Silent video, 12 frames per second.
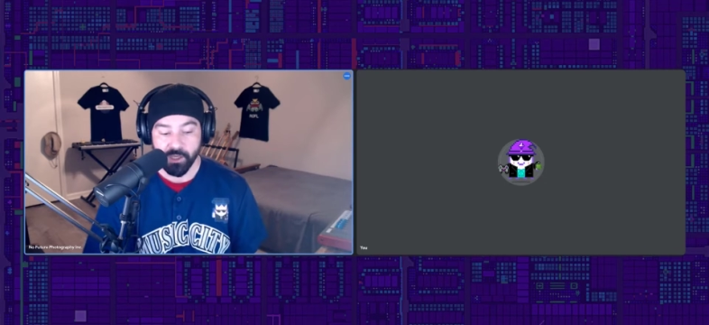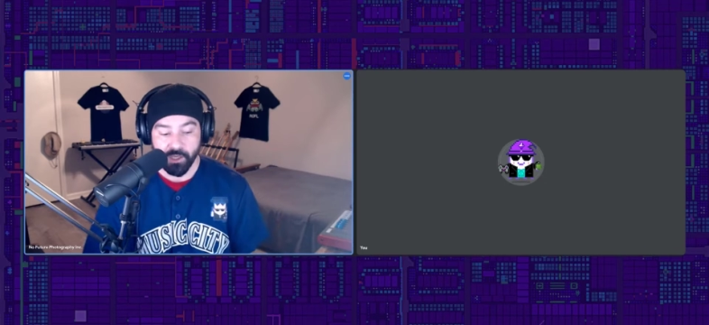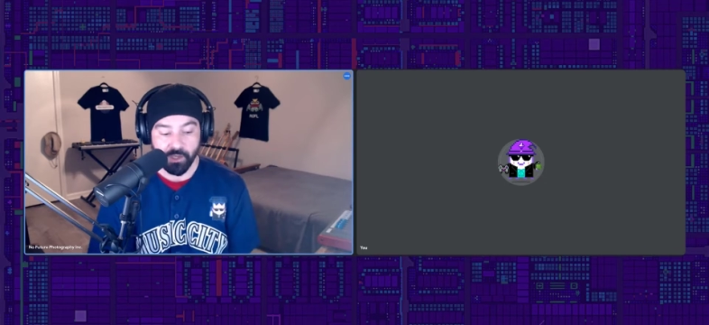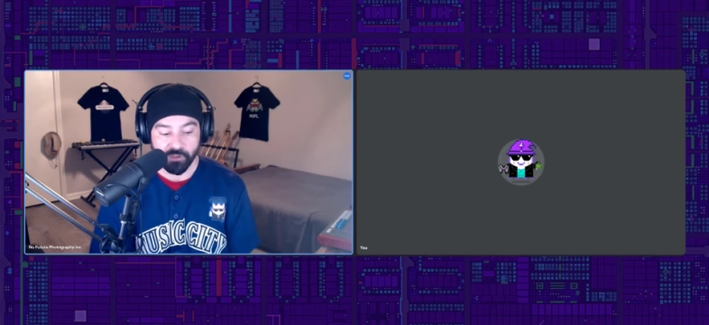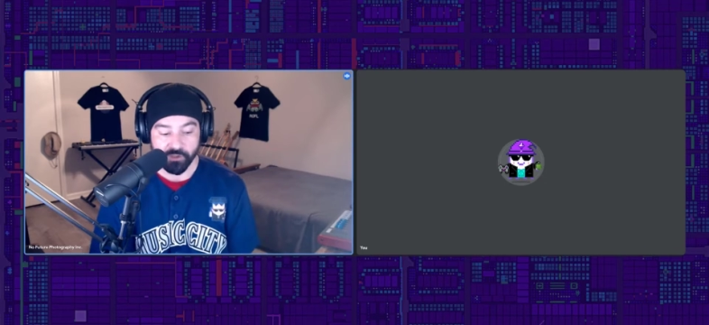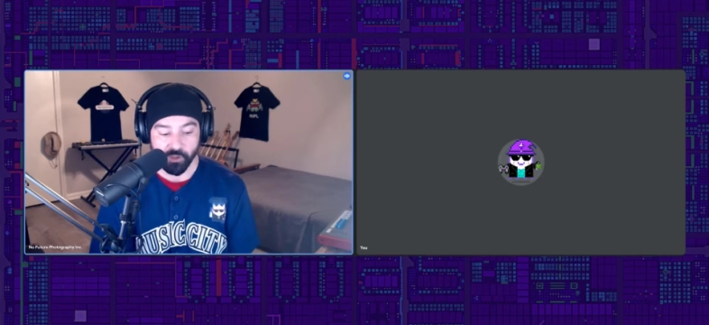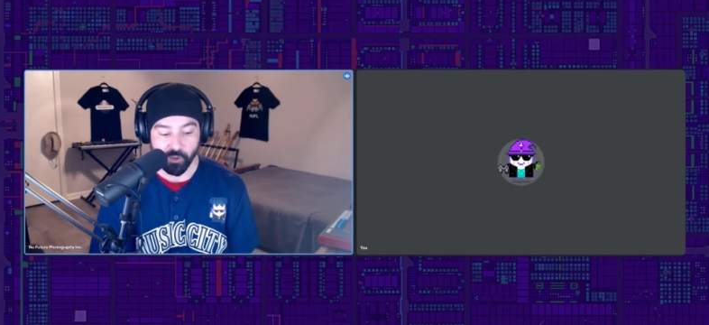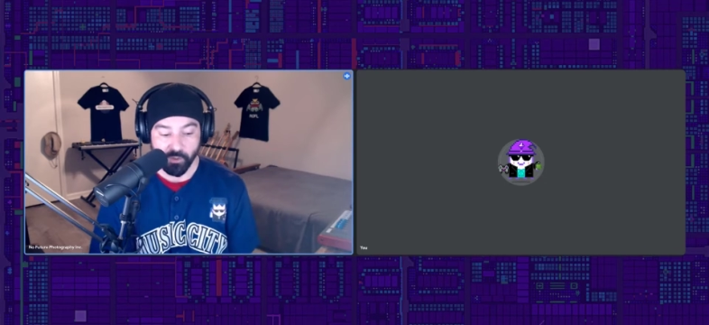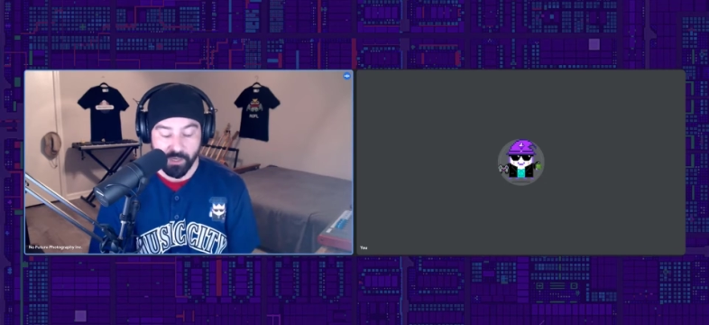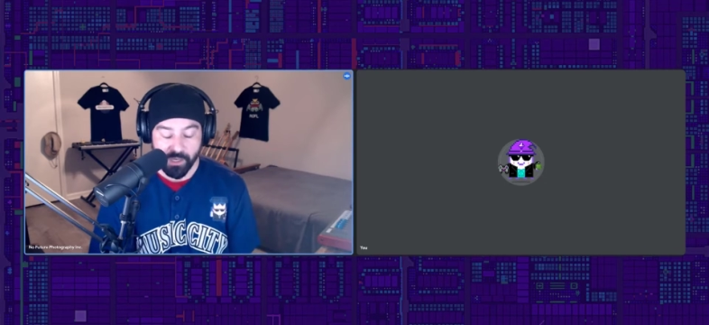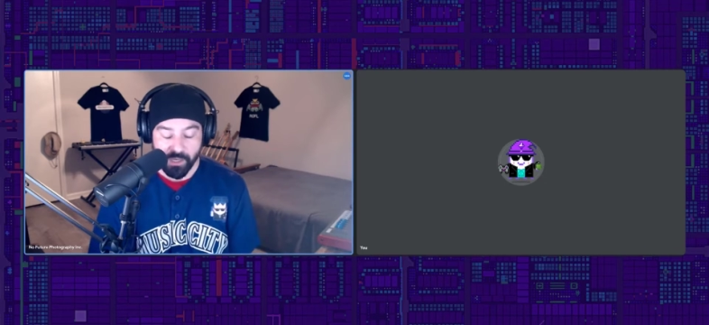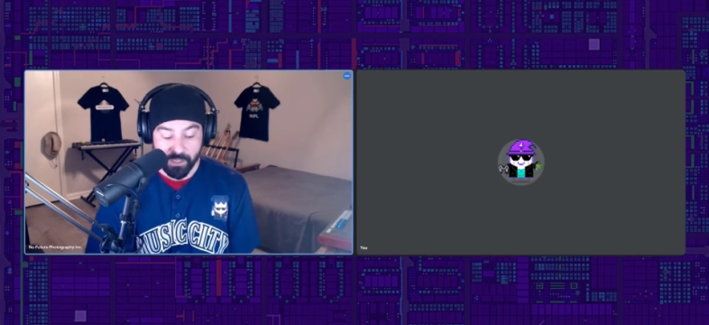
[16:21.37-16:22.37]

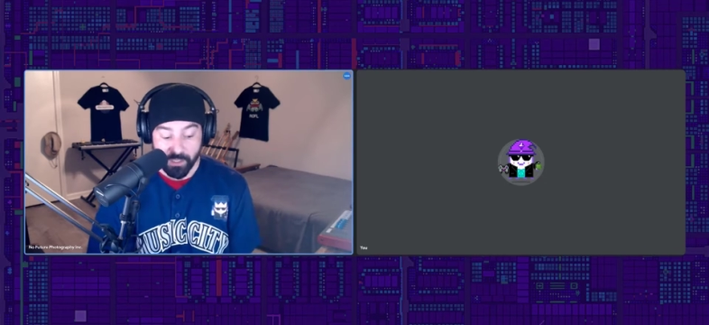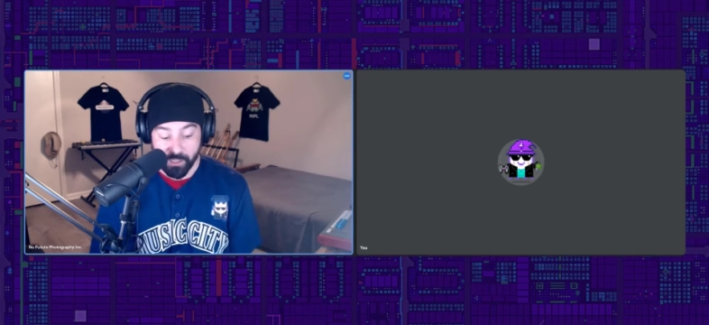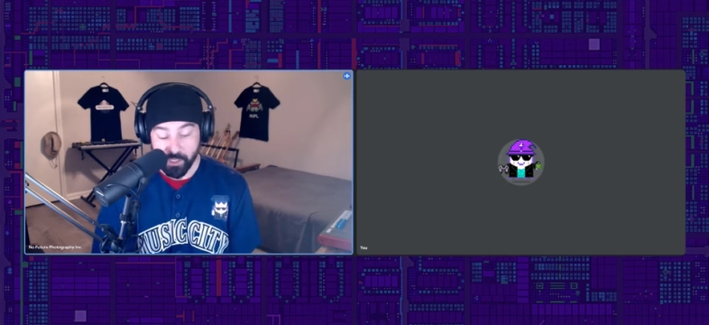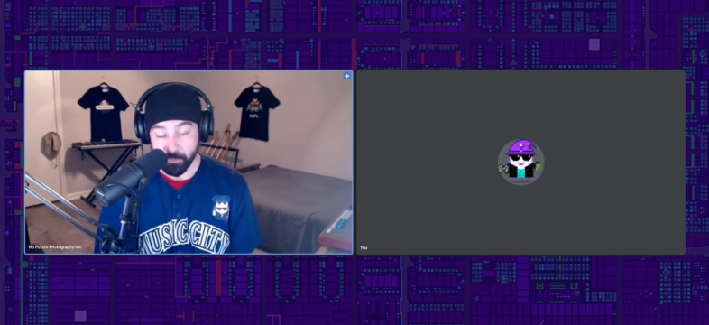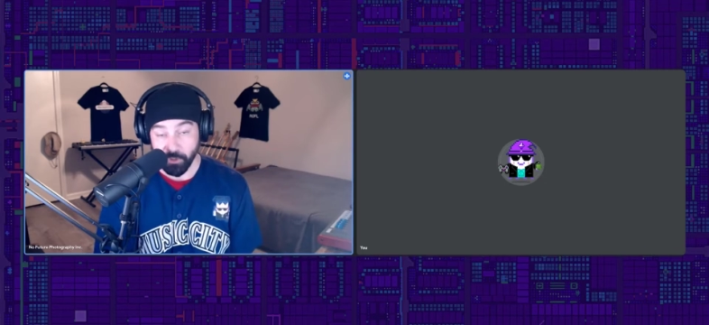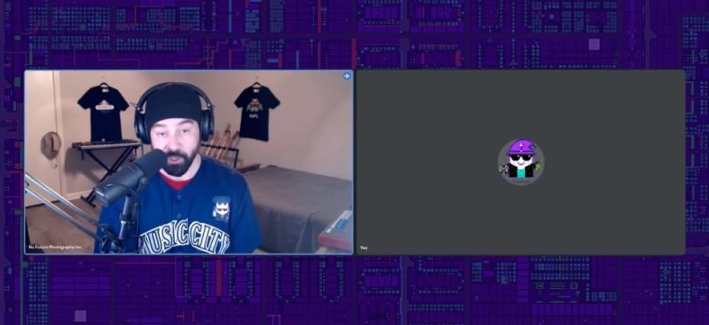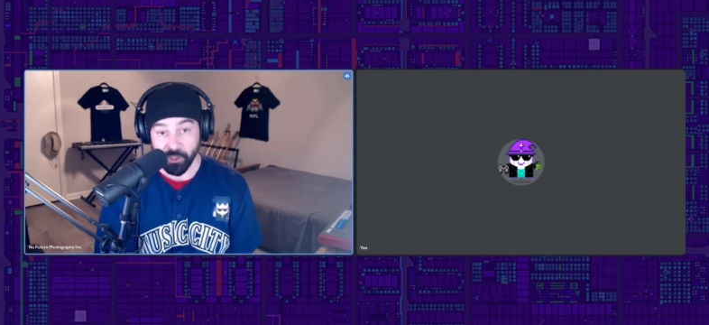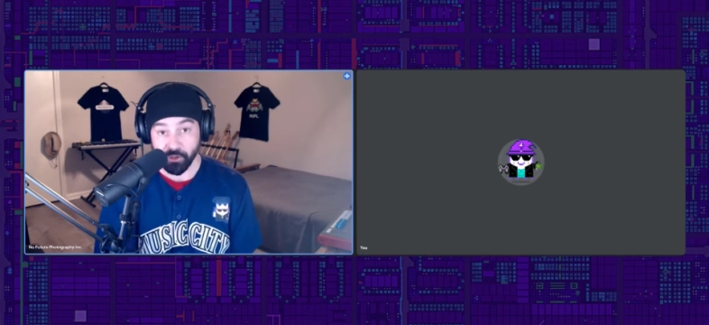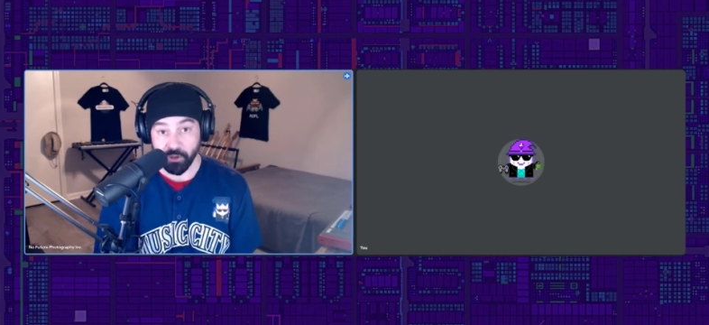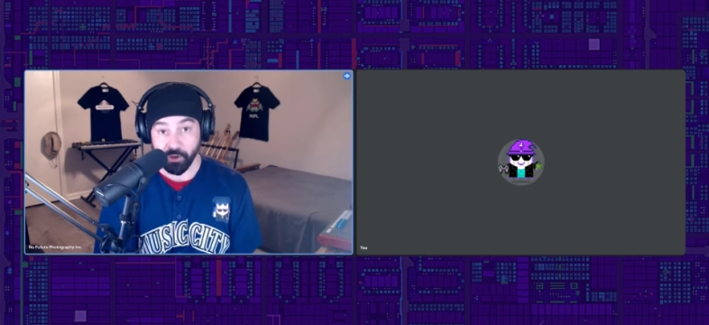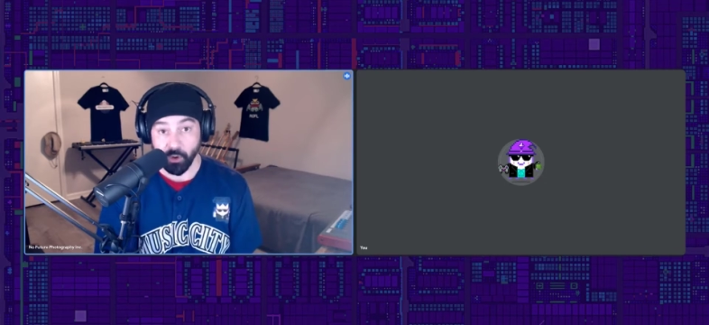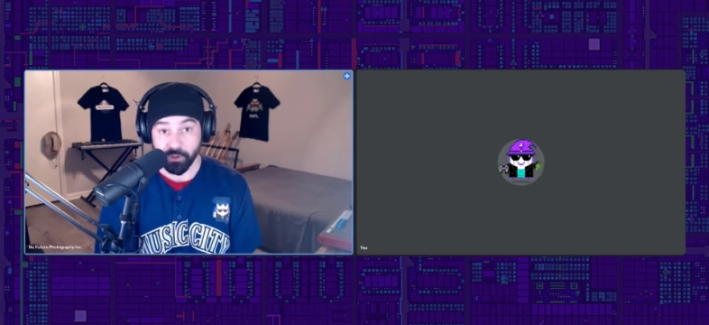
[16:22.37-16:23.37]
So he's planning
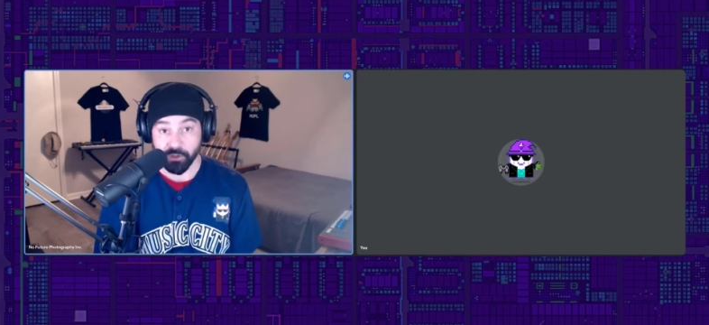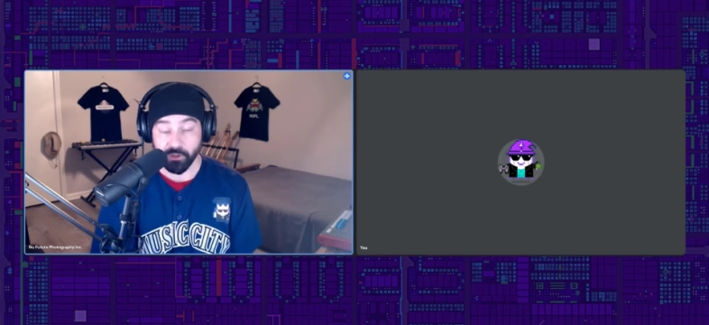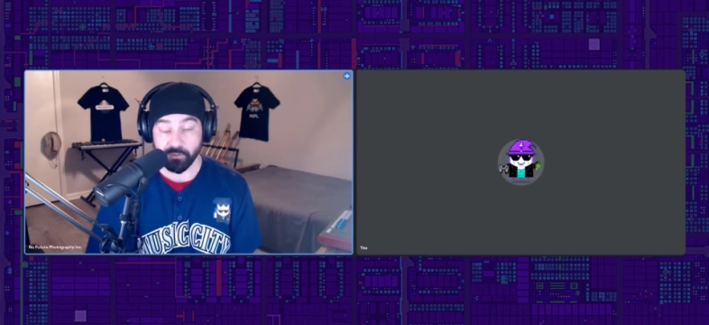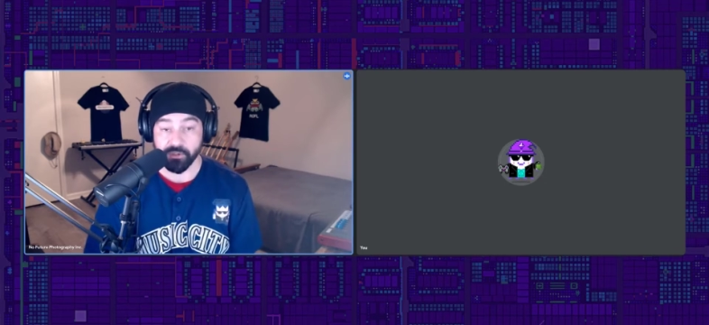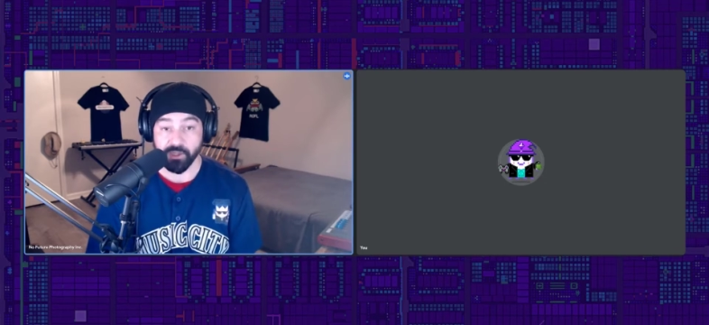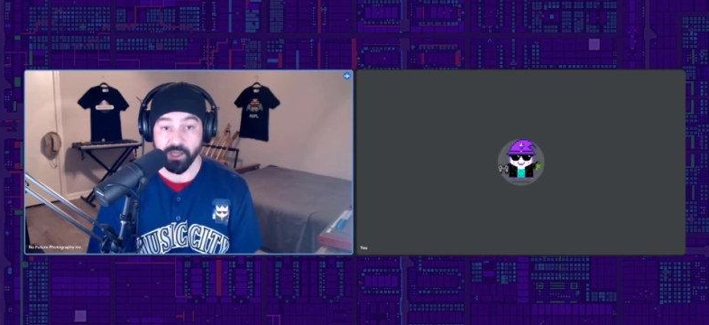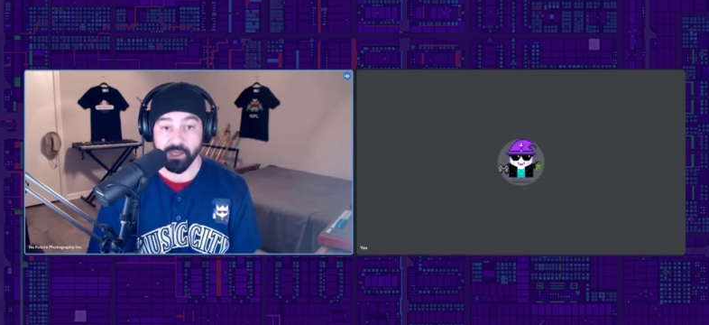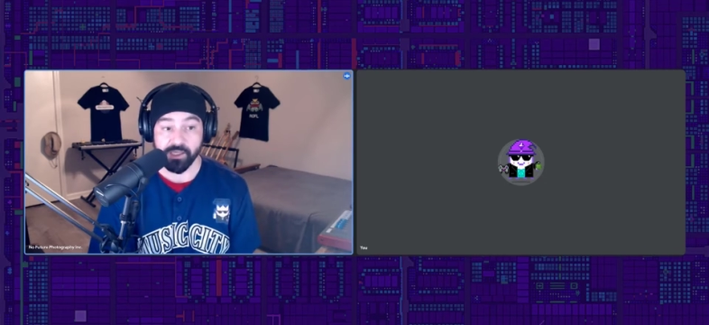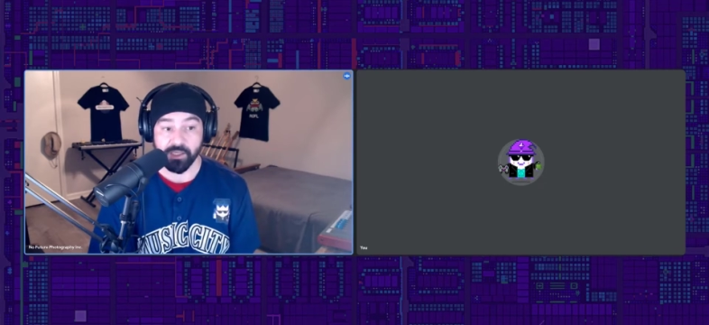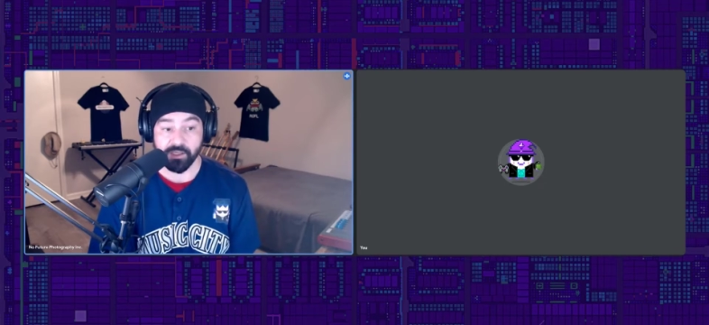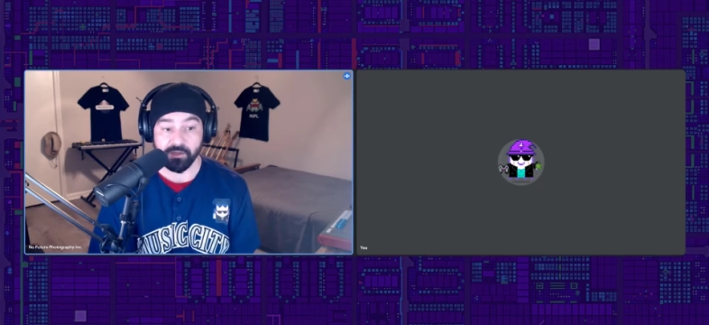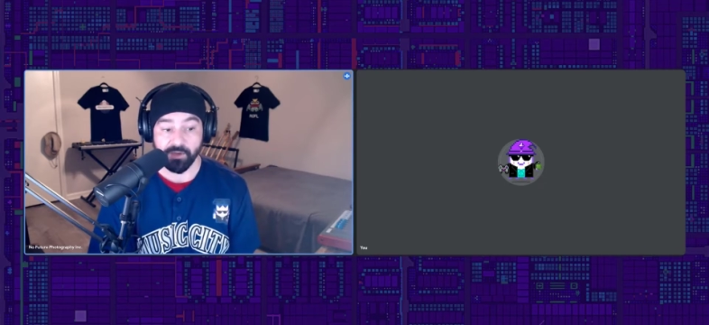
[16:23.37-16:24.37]
on holding them so that he can